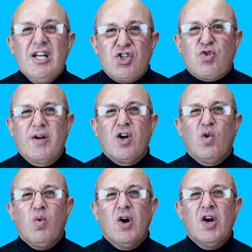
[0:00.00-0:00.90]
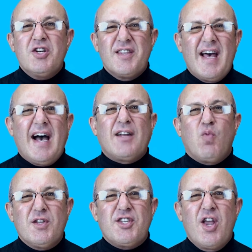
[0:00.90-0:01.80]
trigger word that
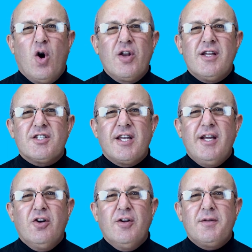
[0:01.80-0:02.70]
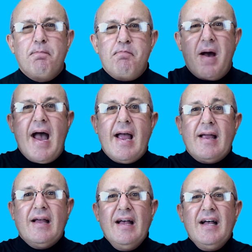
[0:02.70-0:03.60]
once the audience hear it, bang,